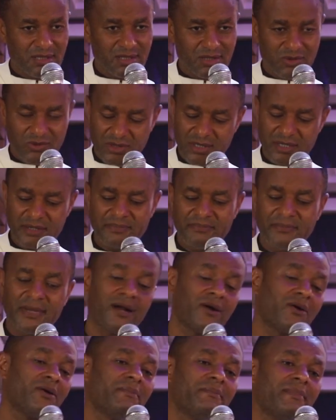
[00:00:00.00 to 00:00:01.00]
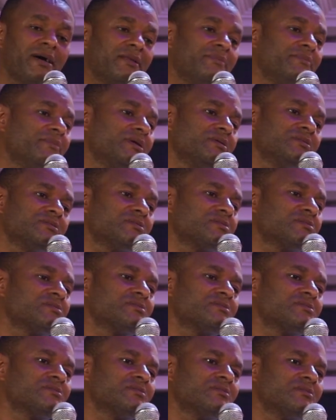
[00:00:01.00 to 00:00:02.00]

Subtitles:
You keep my commandments.